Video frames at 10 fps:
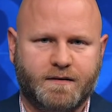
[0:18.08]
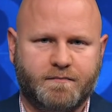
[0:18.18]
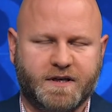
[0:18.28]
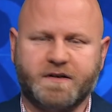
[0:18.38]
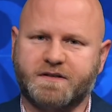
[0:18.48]

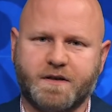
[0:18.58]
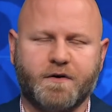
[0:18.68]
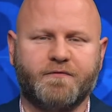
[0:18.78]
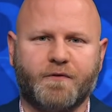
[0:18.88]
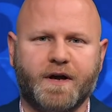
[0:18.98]
because they're
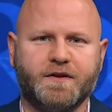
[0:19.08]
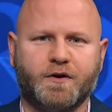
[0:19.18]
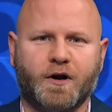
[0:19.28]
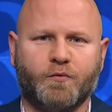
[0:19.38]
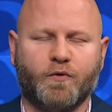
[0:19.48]
afraid they're
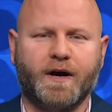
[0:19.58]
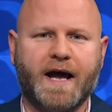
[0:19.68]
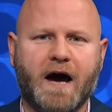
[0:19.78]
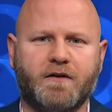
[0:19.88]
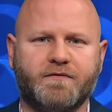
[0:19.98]
going to run
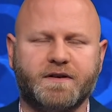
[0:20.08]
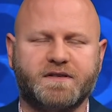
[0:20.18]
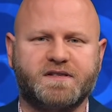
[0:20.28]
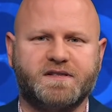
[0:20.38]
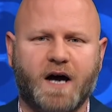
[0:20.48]
out of the
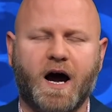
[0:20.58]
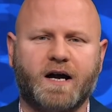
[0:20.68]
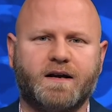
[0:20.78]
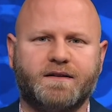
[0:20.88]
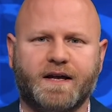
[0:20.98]

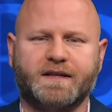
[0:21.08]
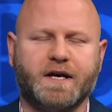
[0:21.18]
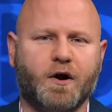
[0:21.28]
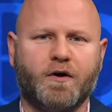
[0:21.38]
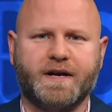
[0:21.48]
stock that they
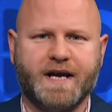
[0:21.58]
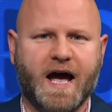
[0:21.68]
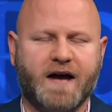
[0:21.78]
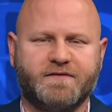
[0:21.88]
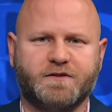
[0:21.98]
already
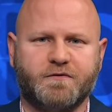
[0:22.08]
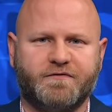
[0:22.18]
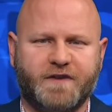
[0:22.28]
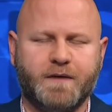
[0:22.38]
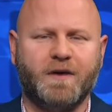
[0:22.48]
have. So,
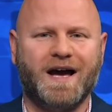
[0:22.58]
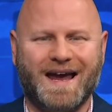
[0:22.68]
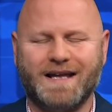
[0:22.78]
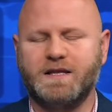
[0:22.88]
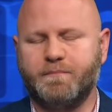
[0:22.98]
FEMA
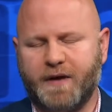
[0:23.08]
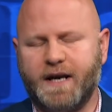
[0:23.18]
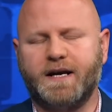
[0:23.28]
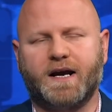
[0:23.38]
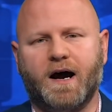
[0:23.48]
and the
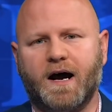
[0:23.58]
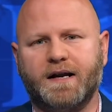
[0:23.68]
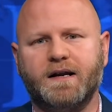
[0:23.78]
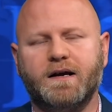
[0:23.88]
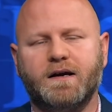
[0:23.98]

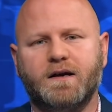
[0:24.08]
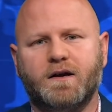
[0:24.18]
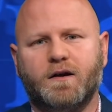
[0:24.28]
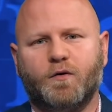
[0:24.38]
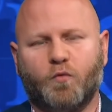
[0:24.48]
Pentagon
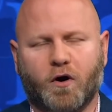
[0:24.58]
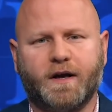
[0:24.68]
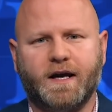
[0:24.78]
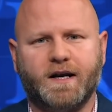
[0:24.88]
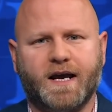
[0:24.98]

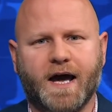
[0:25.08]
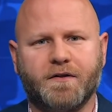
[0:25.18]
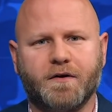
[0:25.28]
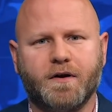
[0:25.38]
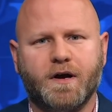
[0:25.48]
working
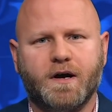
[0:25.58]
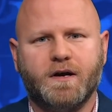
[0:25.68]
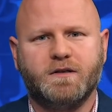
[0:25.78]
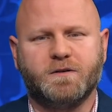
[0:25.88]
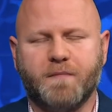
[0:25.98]
together
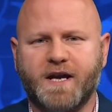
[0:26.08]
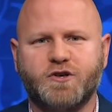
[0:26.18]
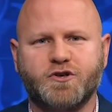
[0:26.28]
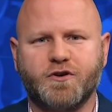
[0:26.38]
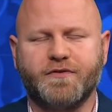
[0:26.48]
to make
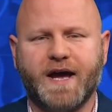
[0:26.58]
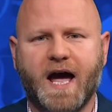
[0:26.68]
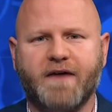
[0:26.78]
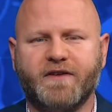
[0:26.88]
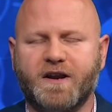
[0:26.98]
sure they
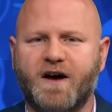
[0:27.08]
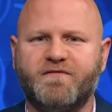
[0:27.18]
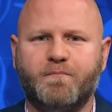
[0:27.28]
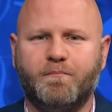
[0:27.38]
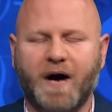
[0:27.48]
have enough
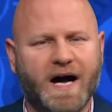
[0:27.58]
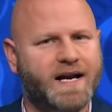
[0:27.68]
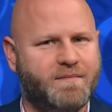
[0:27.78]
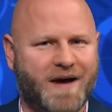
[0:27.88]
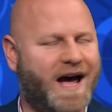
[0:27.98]

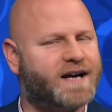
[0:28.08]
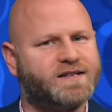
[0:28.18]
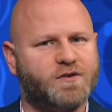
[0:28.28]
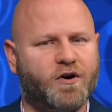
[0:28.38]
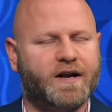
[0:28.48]
body
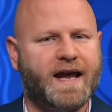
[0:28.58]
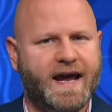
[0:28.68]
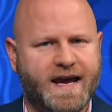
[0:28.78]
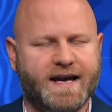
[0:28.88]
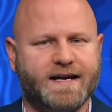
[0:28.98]
bags on
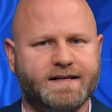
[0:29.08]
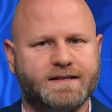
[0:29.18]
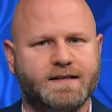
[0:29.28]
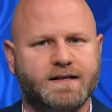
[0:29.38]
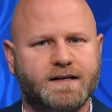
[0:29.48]
hand